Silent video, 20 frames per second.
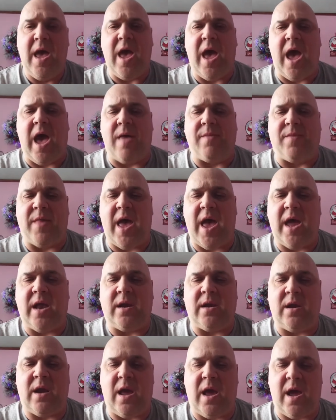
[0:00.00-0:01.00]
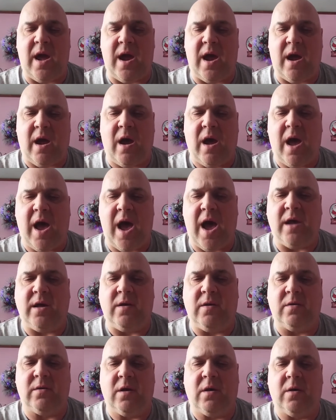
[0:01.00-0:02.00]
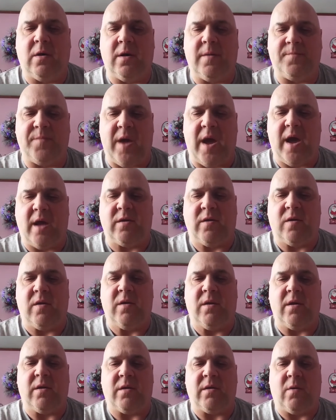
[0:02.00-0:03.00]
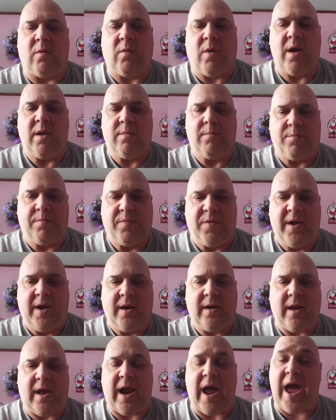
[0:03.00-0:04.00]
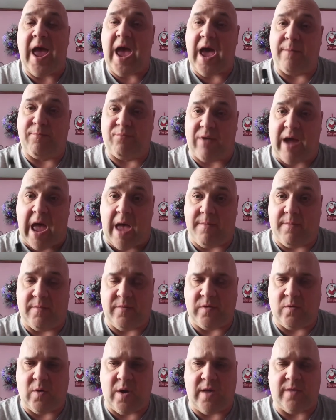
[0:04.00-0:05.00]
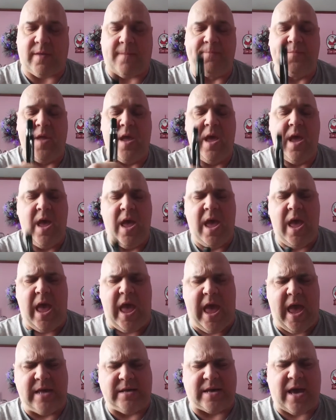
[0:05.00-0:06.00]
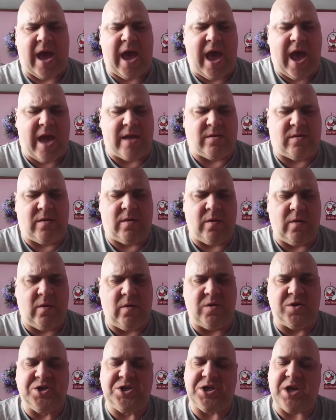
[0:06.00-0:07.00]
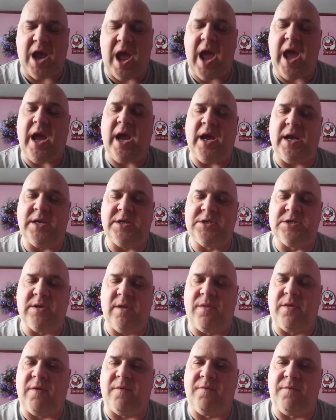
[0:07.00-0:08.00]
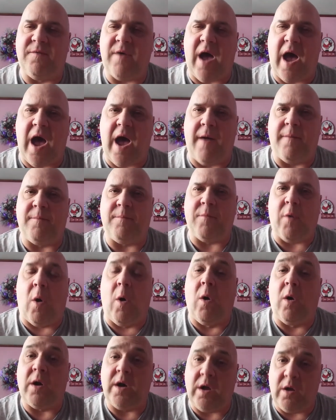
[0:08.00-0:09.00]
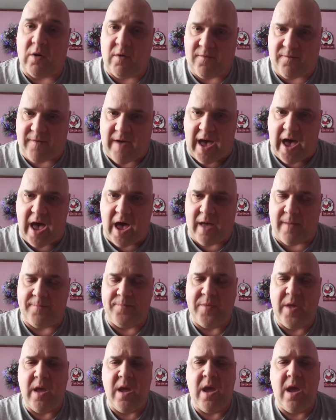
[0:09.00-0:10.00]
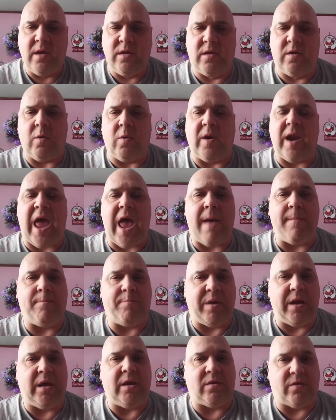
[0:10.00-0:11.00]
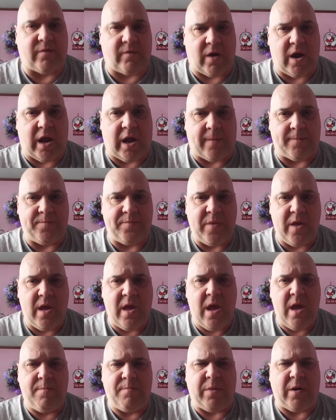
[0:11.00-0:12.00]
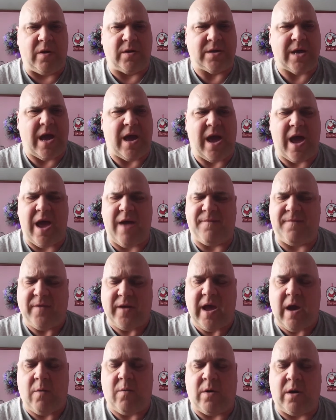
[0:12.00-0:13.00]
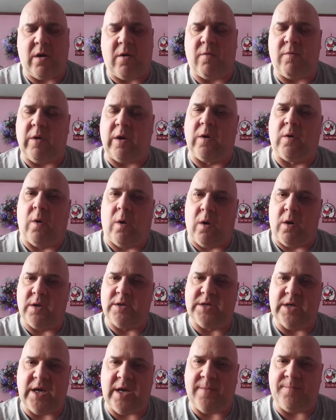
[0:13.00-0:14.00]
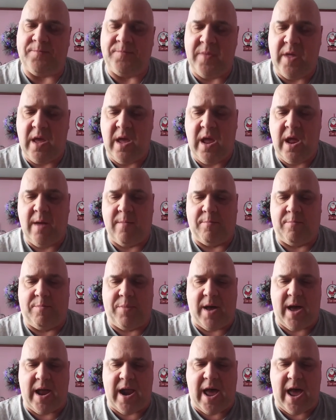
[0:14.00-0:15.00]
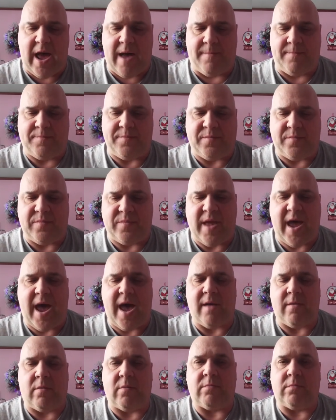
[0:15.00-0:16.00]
And then how you do it, the one thing that I had problems with is I had to change the audio file to an MP3 because I forget what it records in, but that